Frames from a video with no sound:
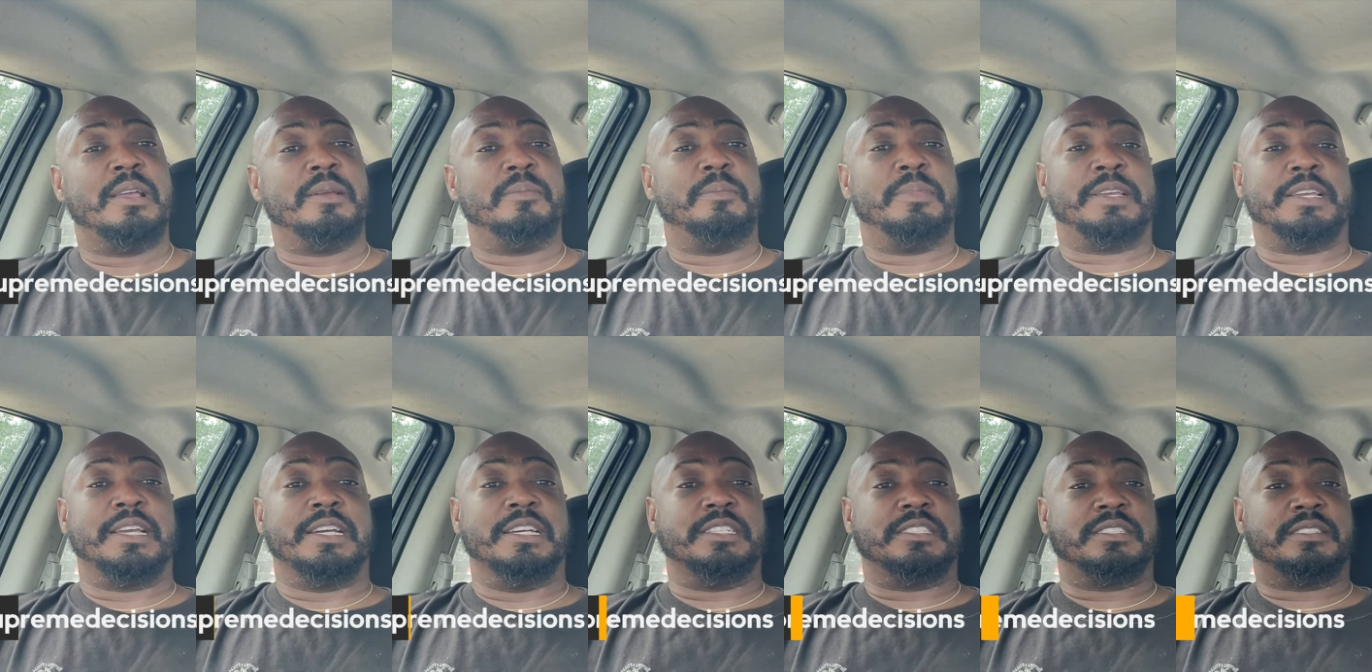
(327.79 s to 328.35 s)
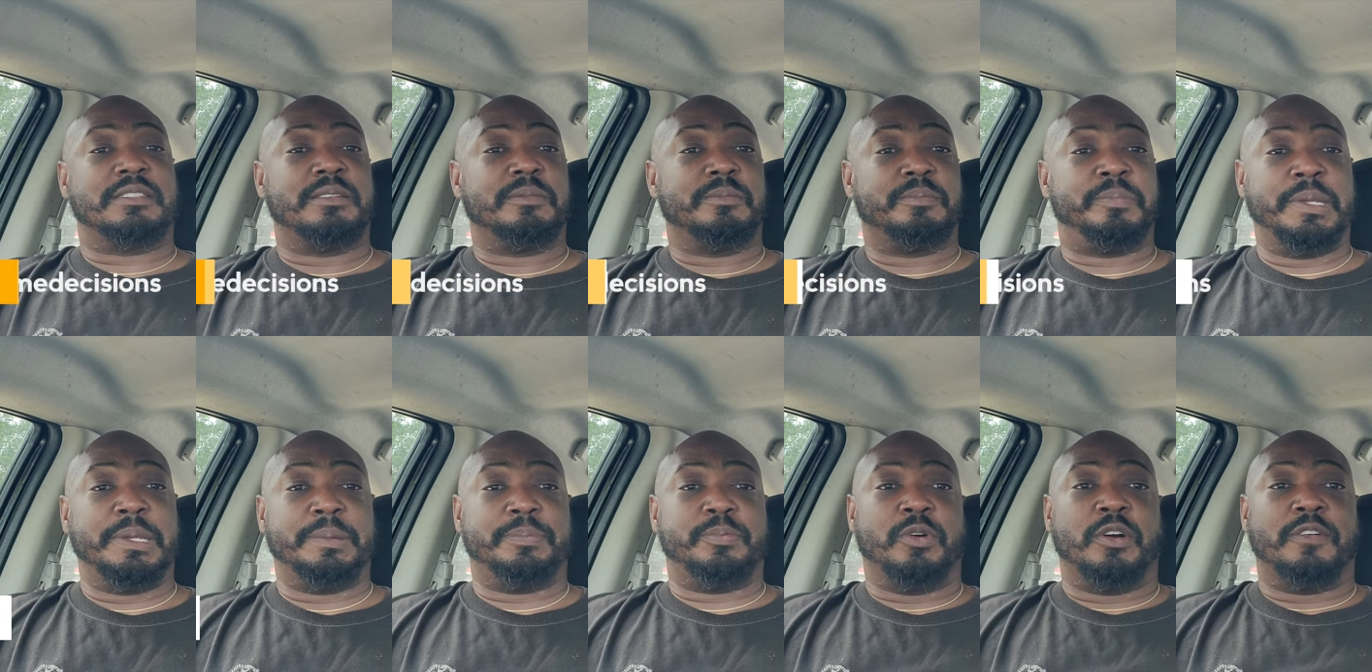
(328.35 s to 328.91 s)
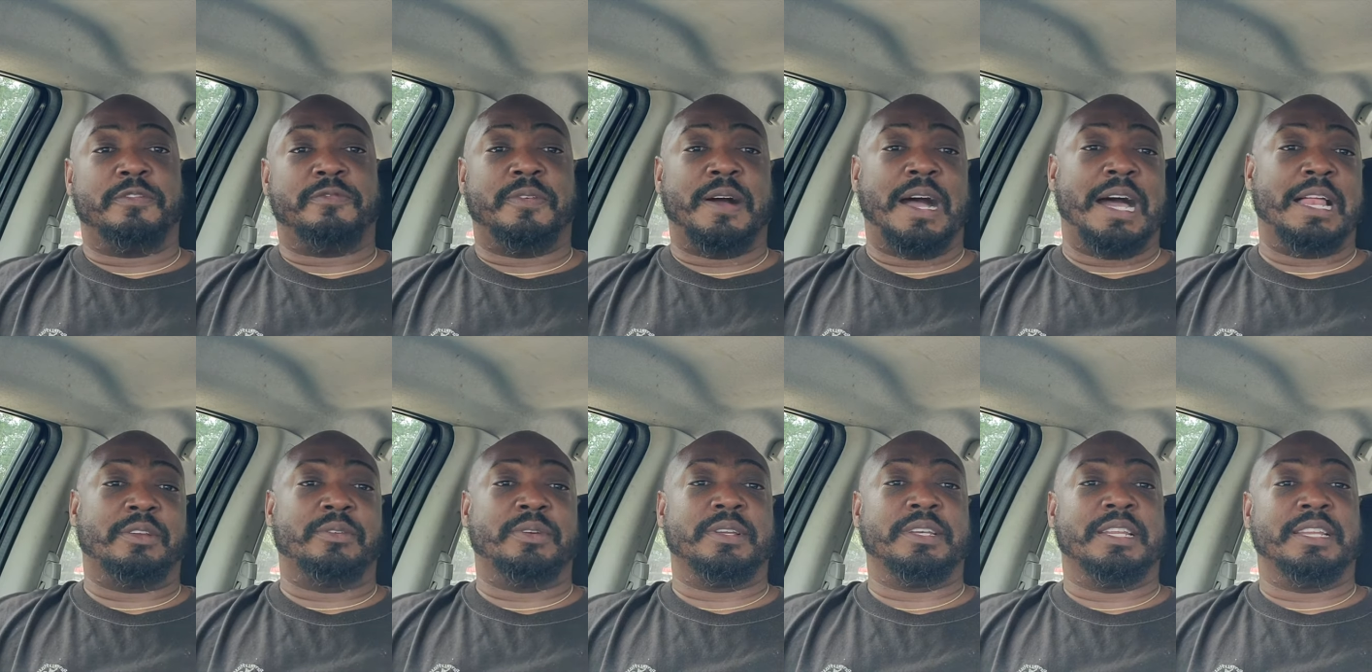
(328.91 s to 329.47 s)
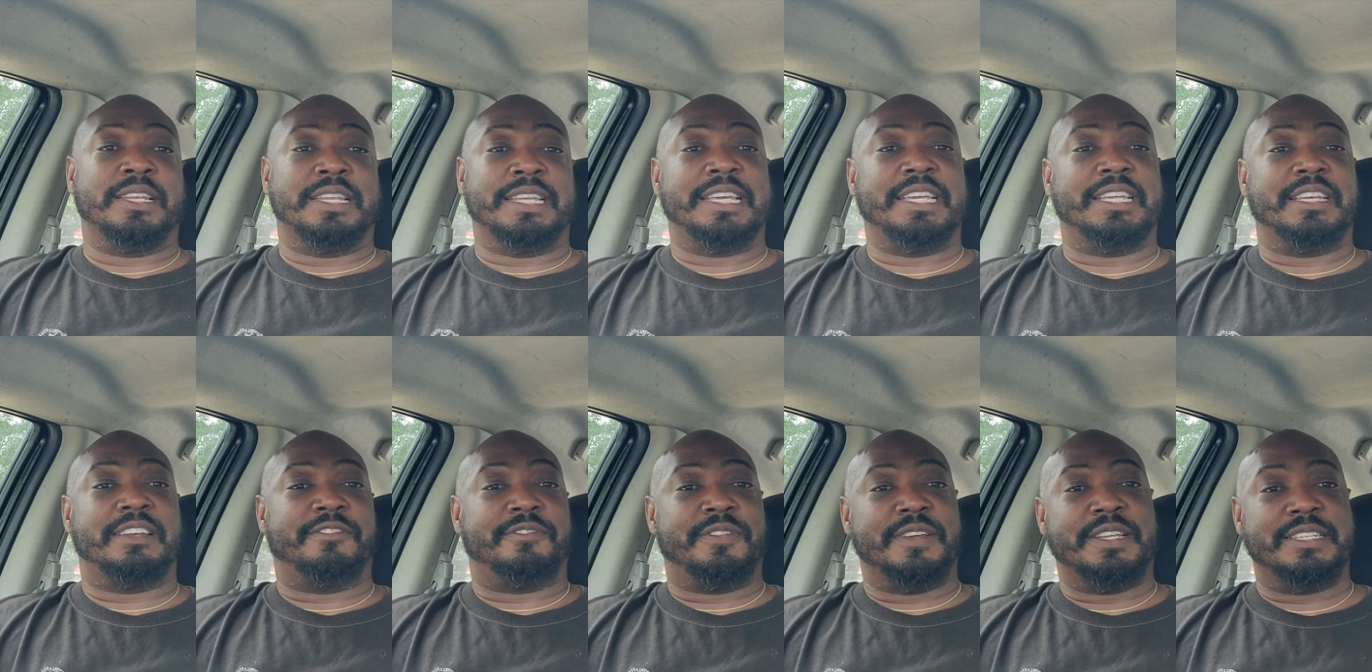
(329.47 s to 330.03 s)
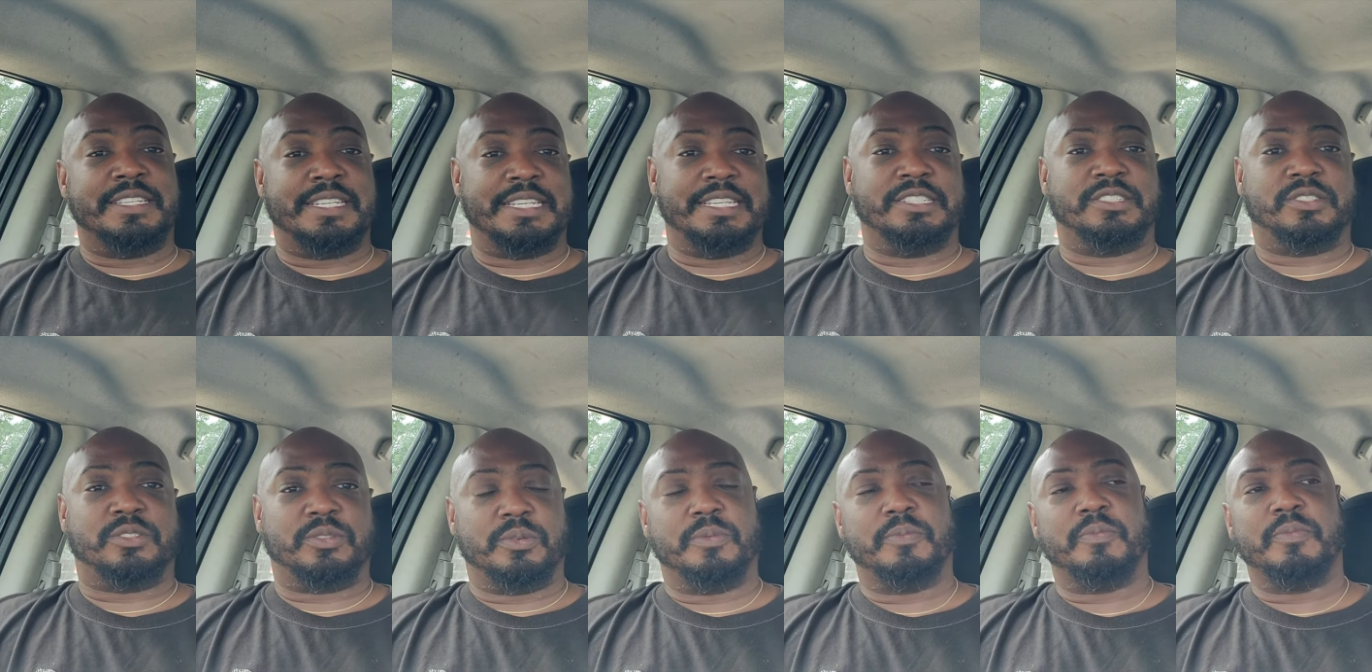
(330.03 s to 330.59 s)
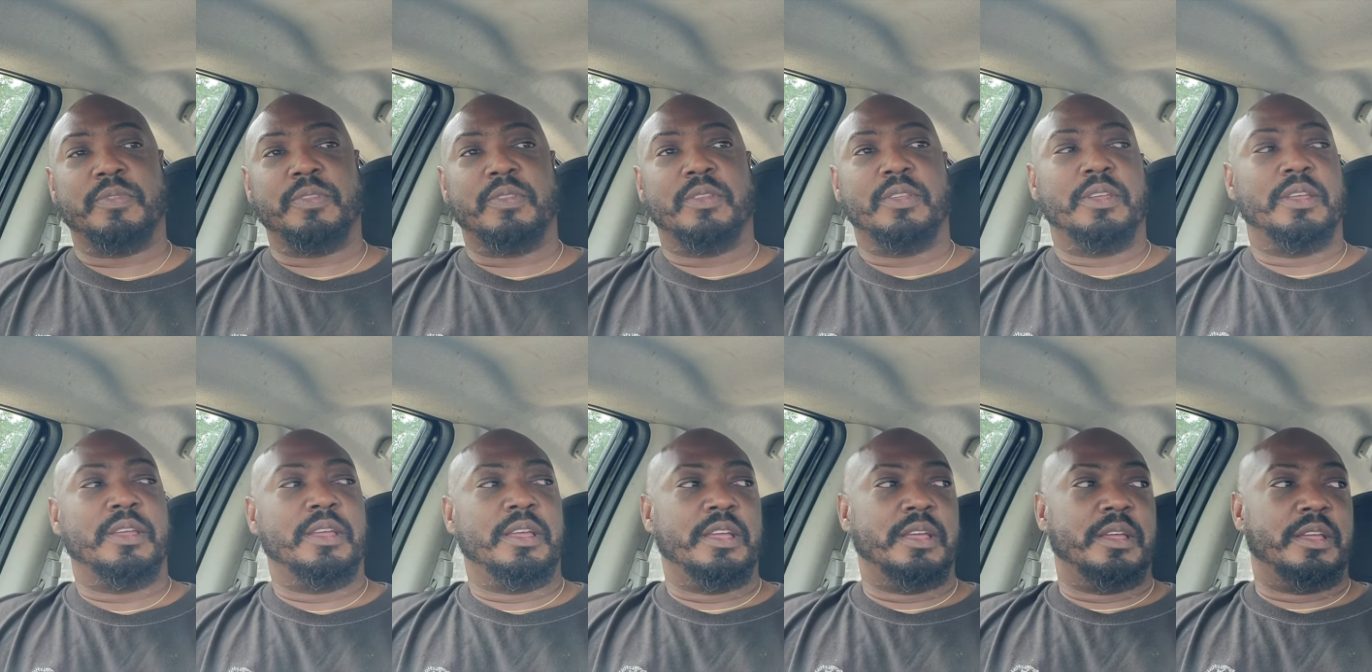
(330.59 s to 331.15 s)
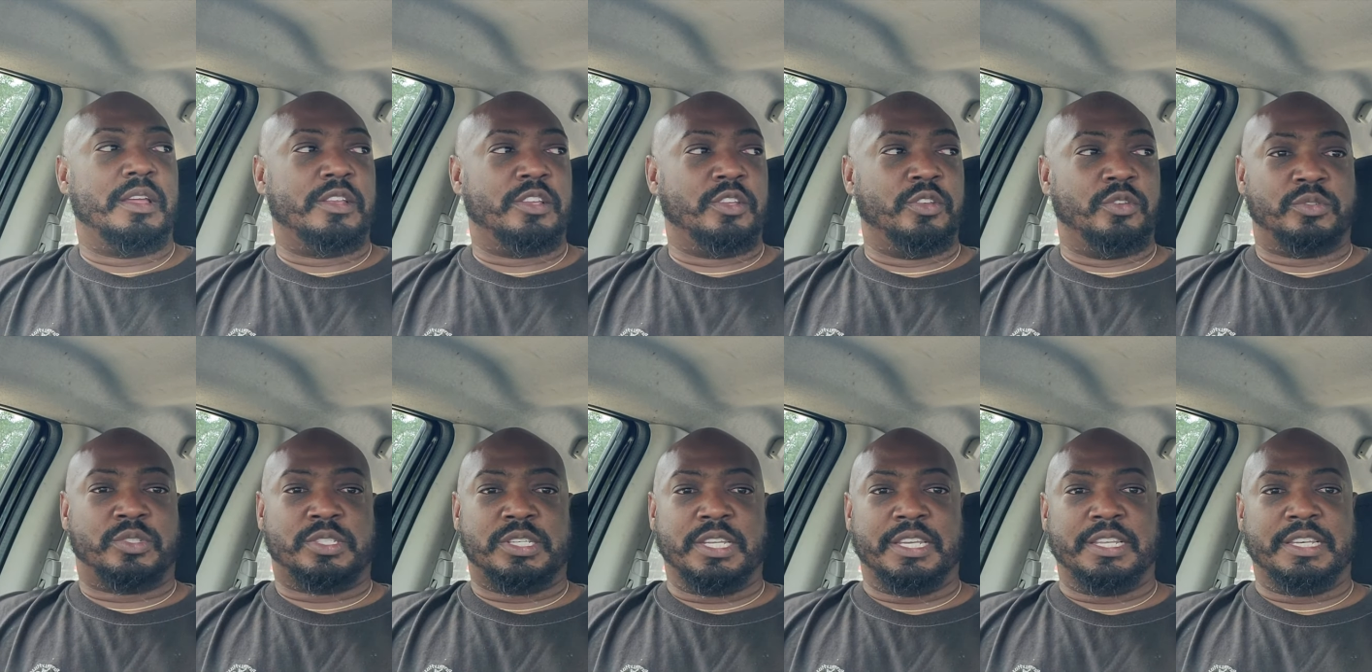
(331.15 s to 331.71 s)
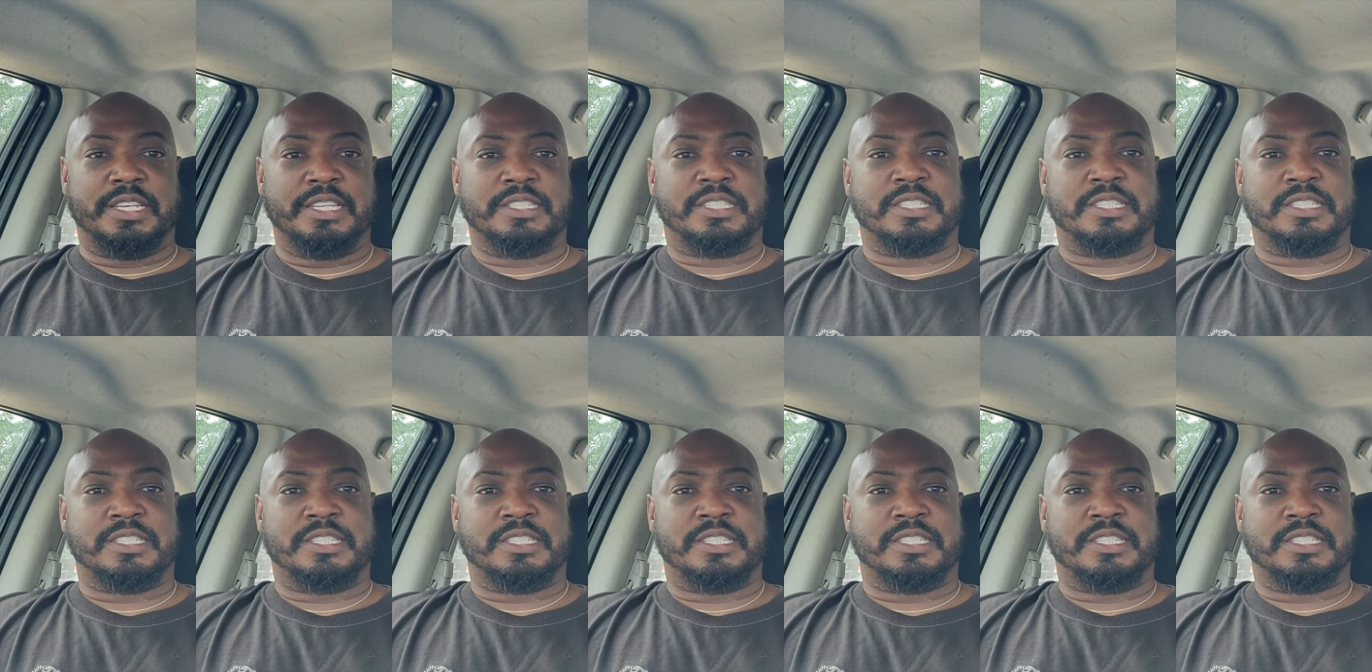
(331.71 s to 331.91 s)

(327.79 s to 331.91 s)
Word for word: Because people are following the lead of Vin Diesel. You see these